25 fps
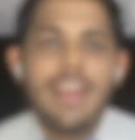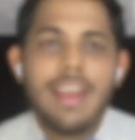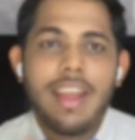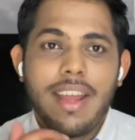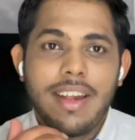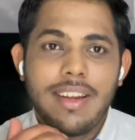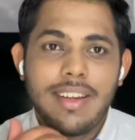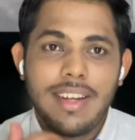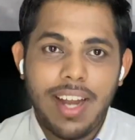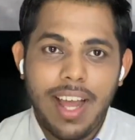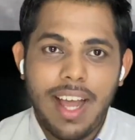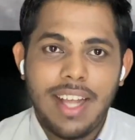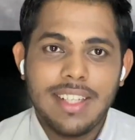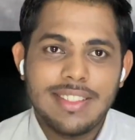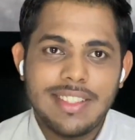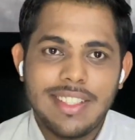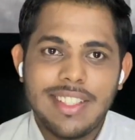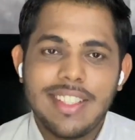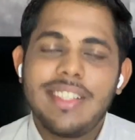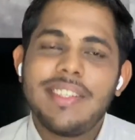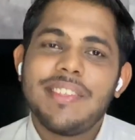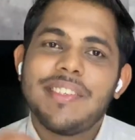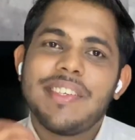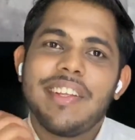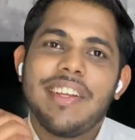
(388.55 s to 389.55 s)
And
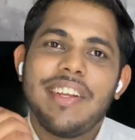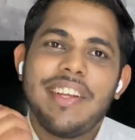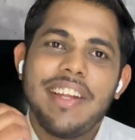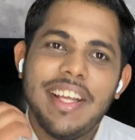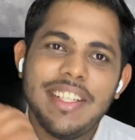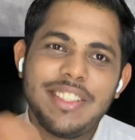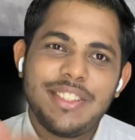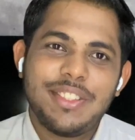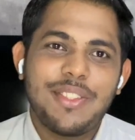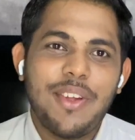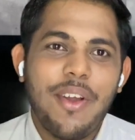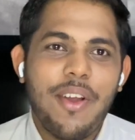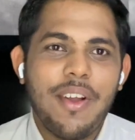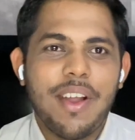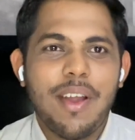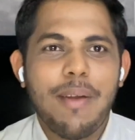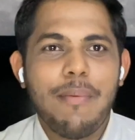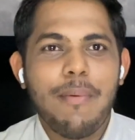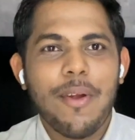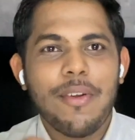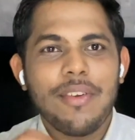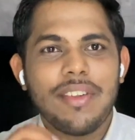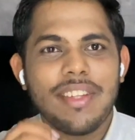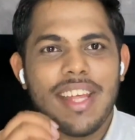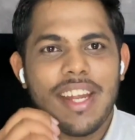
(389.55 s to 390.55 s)
lastly, let's talk
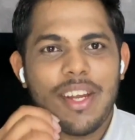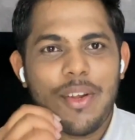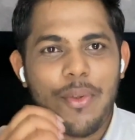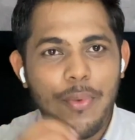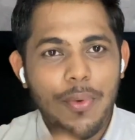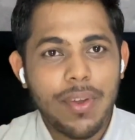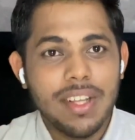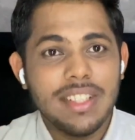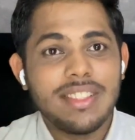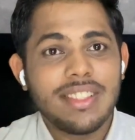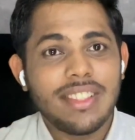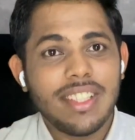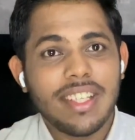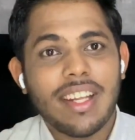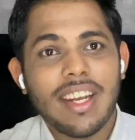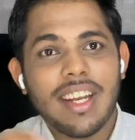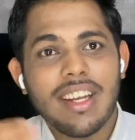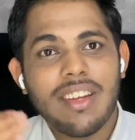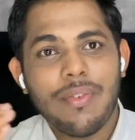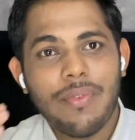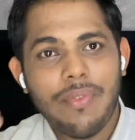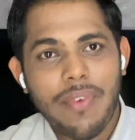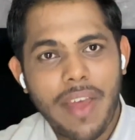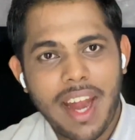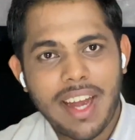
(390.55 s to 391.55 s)
about that one secret
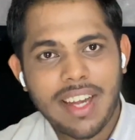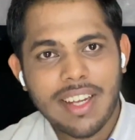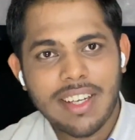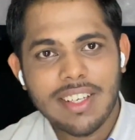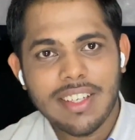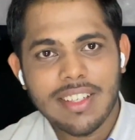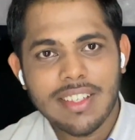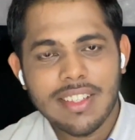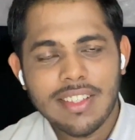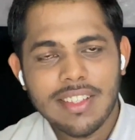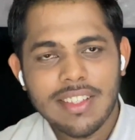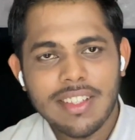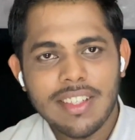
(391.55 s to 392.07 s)
factor